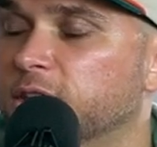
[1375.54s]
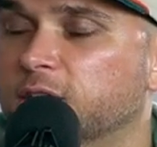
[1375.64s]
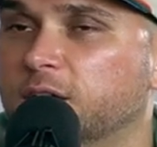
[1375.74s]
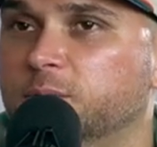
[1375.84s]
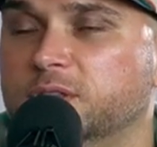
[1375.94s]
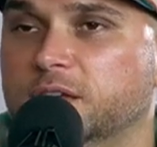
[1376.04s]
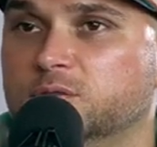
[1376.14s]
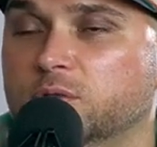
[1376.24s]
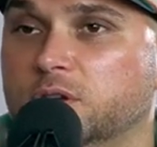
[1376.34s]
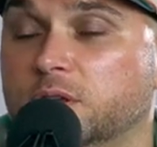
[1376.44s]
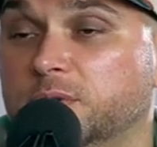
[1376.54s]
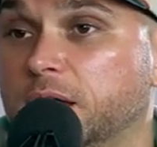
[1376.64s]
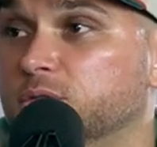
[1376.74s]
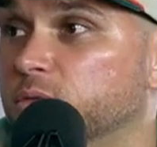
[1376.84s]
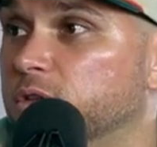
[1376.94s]
I mean, that
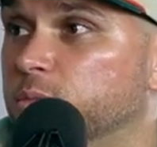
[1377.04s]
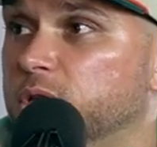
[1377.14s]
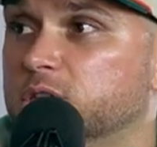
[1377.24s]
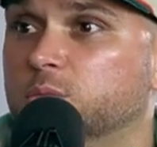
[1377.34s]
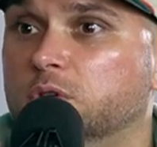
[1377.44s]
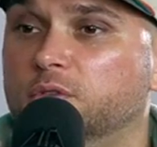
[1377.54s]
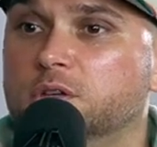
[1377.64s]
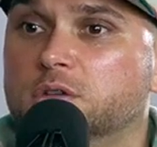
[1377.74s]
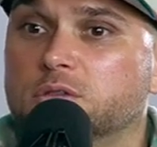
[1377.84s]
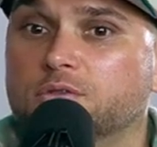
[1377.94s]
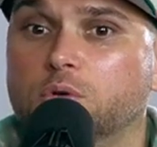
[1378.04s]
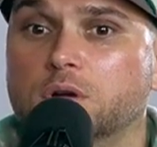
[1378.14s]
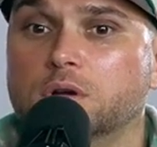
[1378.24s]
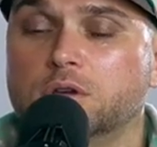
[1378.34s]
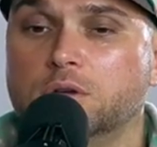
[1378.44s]
was one of the biggest motivations
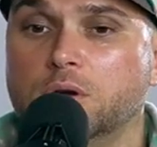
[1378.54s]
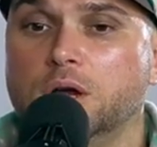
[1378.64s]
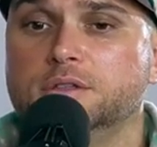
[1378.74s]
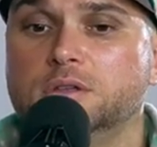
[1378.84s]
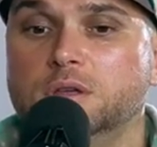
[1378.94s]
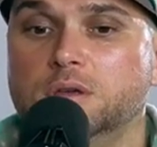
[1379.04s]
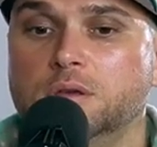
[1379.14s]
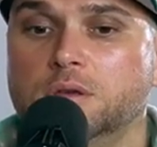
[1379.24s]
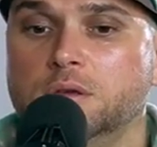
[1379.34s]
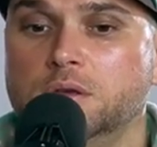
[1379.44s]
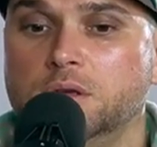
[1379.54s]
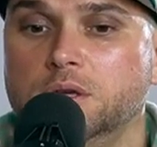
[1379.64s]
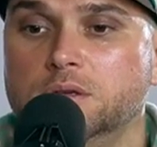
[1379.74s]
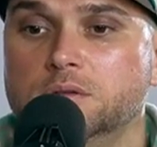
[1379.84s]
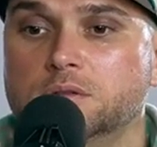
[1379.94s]
for Curiosity
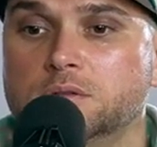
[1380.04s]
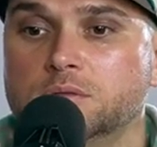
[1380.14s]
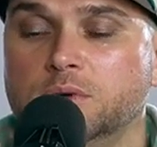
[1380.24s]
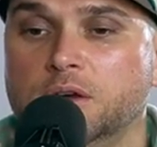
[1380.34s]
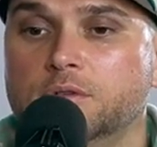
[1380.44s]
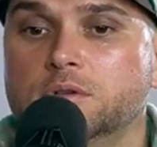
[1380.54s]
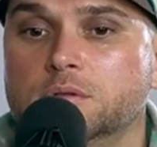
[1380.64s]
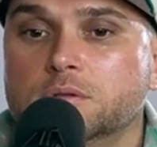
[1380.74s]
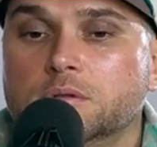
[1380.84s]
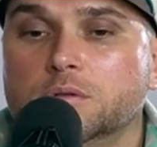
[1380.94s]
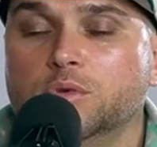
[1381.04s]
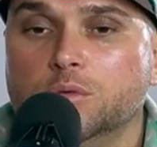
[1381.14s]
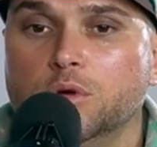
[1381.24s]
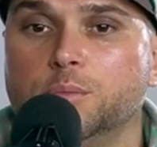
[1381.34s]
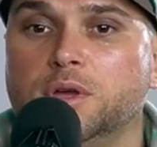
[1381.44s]
is we have
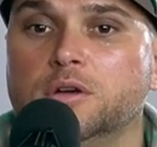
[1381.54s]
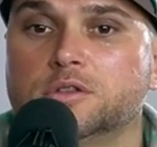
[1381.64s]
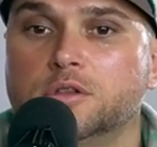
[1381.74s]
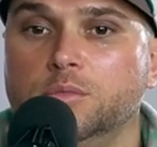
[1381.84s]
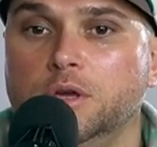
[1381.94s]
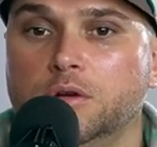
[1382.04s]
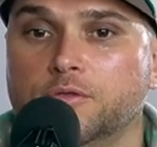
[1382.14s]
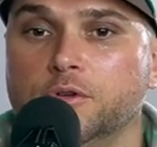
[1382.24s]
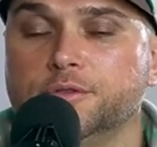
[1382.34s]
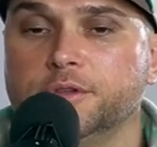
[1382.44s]
what appears to be or feels